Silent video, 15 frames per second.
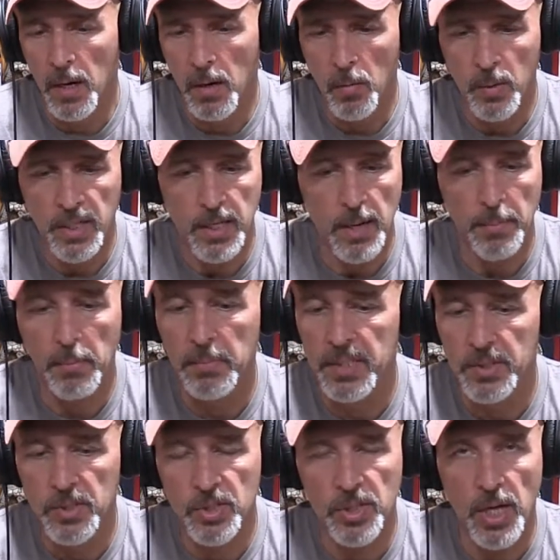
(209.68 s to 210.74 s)
We kept them
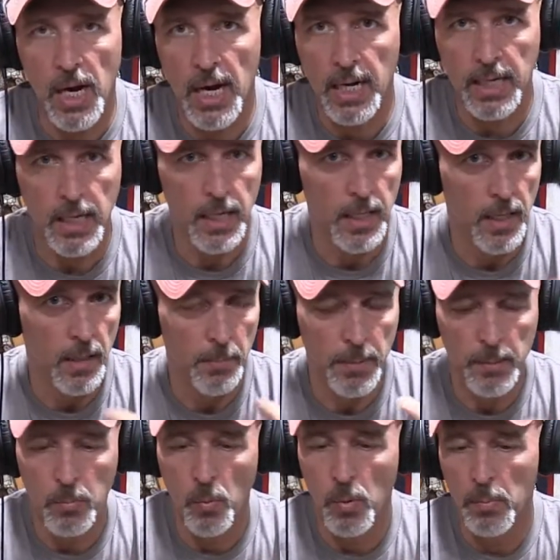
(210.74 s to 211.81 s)
in stock, and
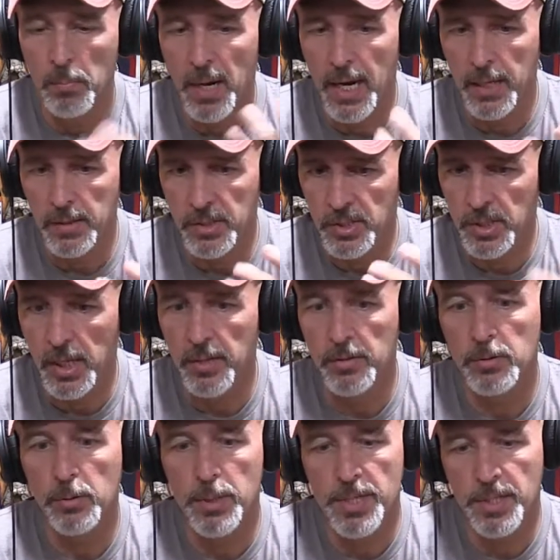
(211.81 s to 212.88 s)
people were buying the
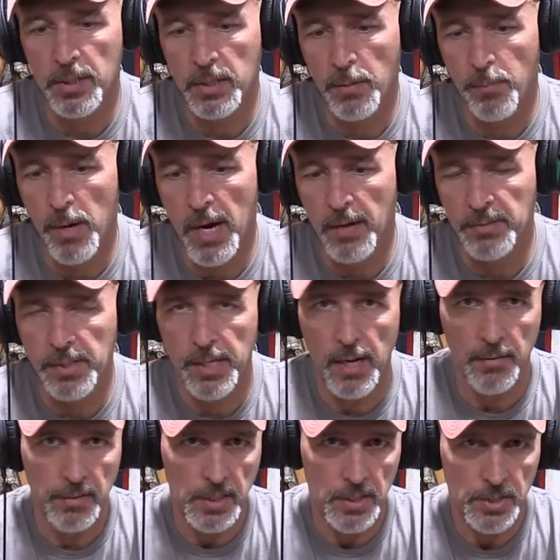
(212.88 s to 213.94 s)
standard 365s and
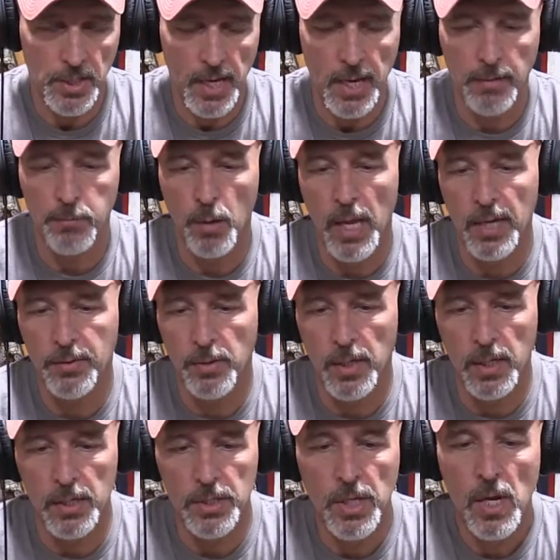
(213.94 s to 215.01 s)
having us add flat
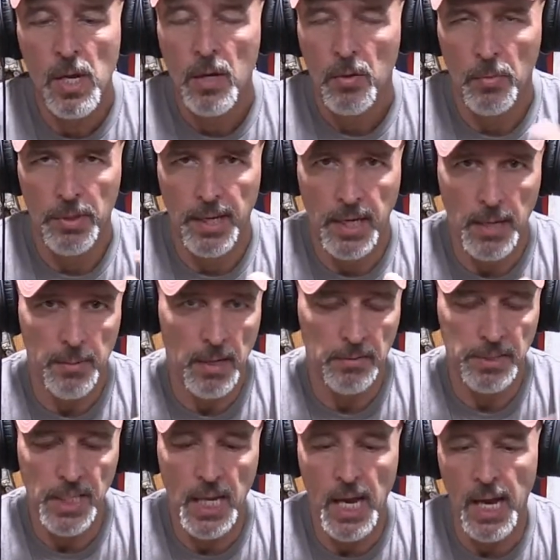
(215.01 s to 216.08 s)
triggers. When they came out
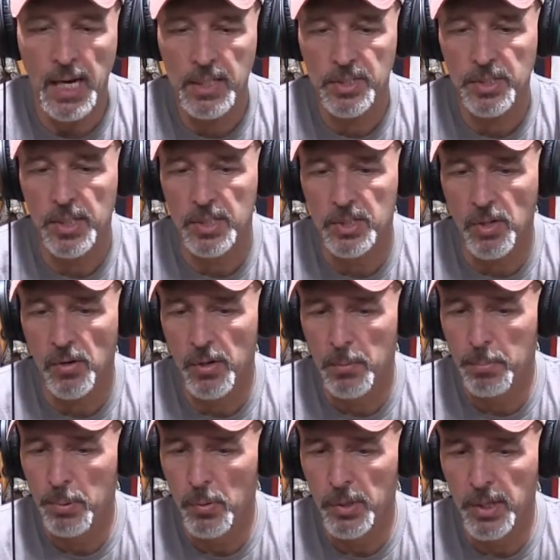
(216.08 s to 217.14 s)
with the X, they started
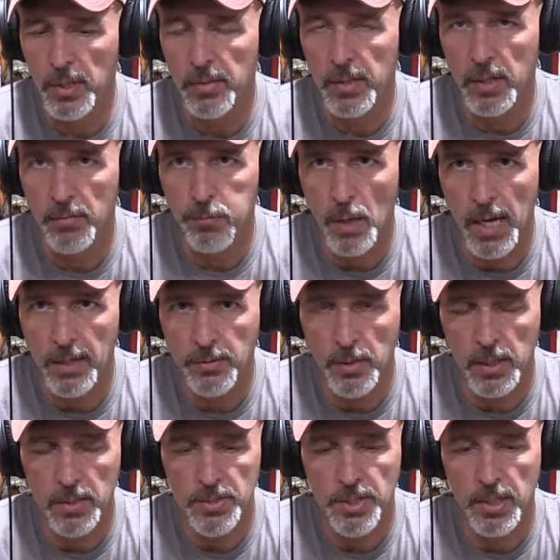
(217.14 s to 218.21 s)
putting the flat
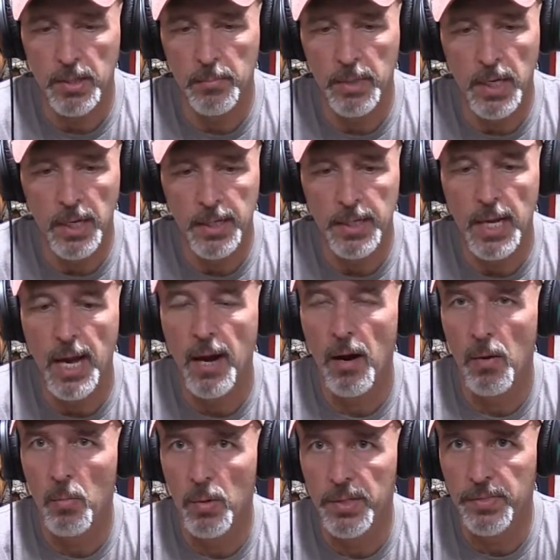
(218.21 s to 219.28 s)
triggers in them, and
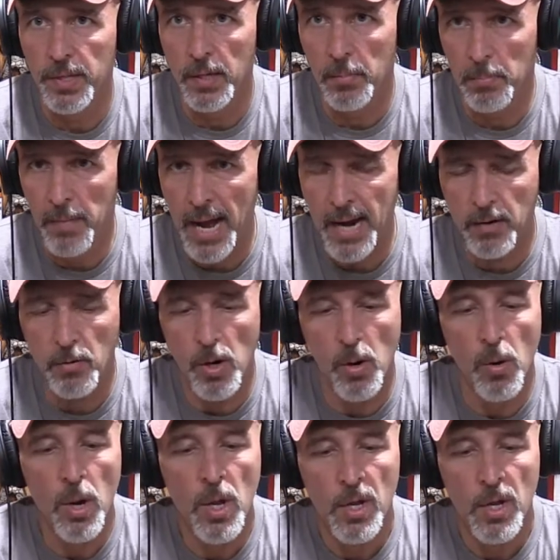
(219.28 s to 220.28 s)
now with the macro,